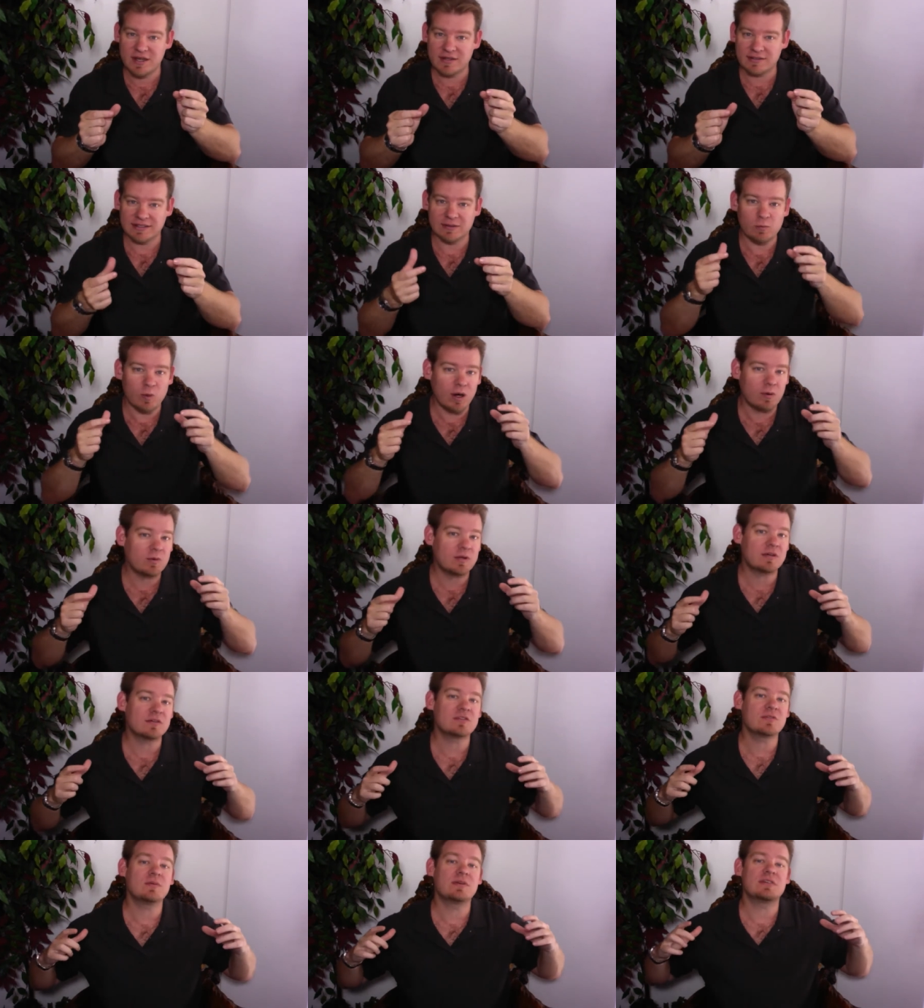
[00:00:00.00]
then what we
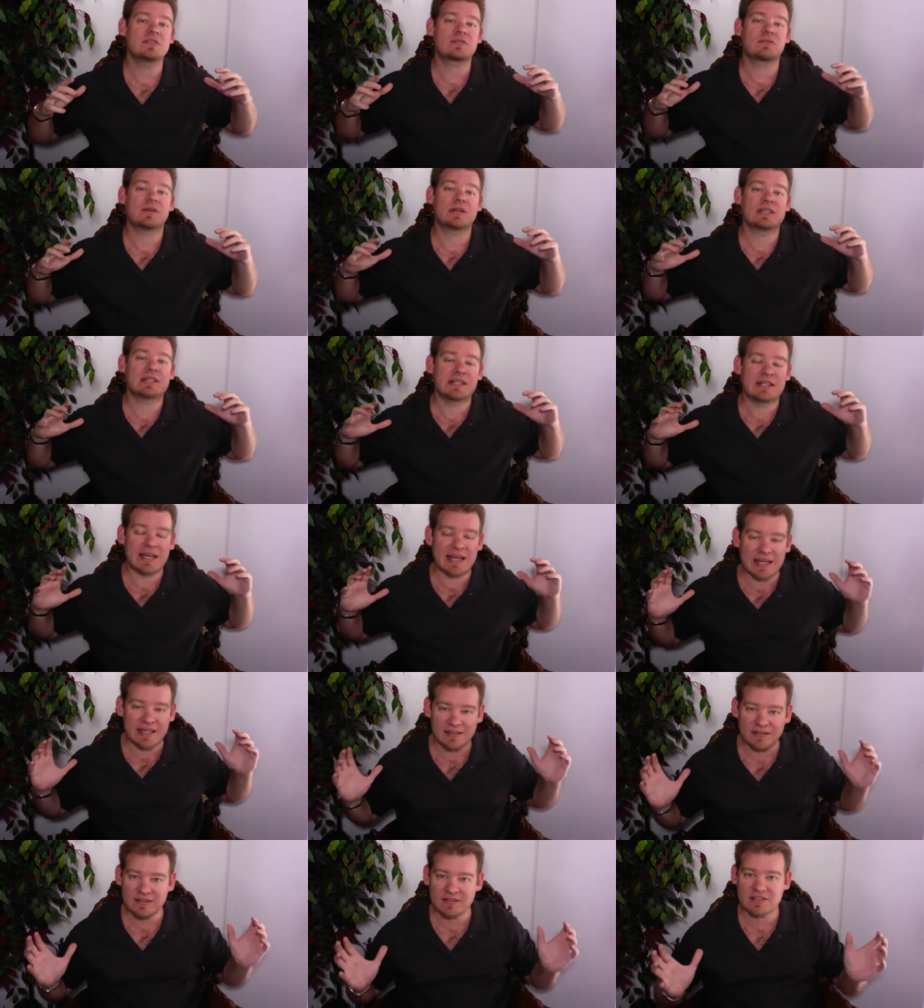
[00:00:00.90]
are doing is creating an
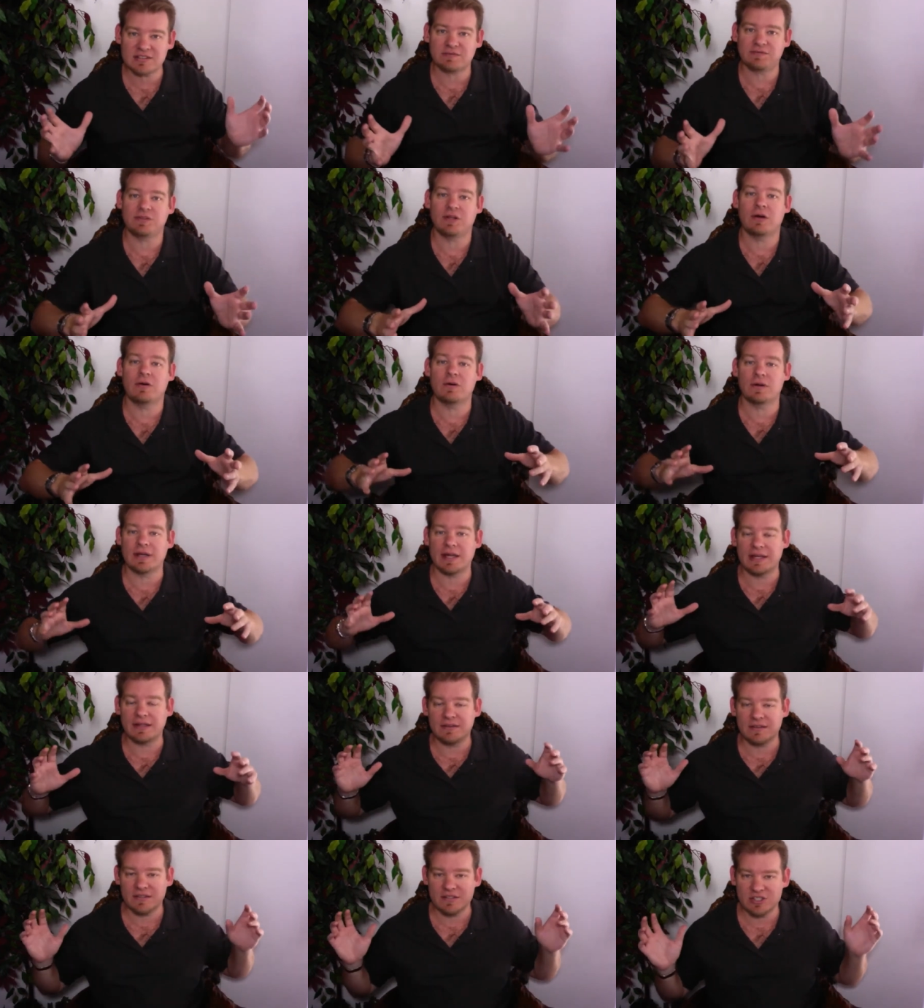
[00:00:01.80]
endless flow, an
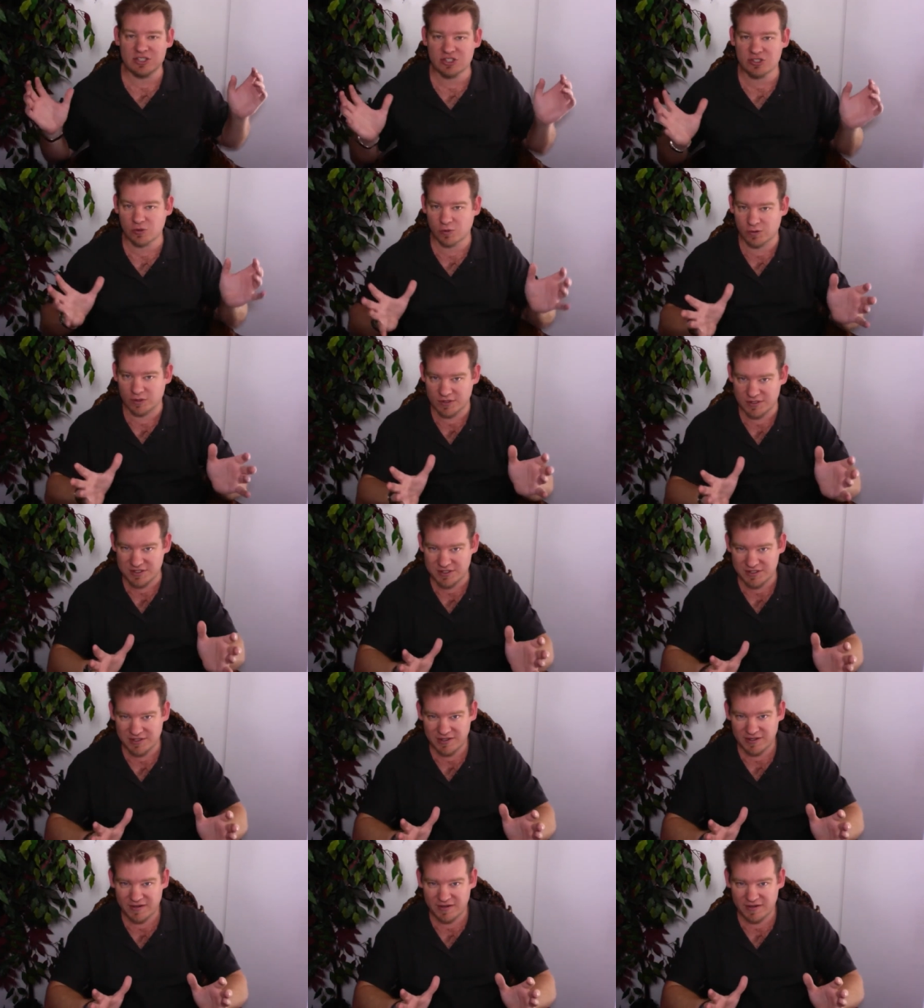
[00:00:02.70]
endless source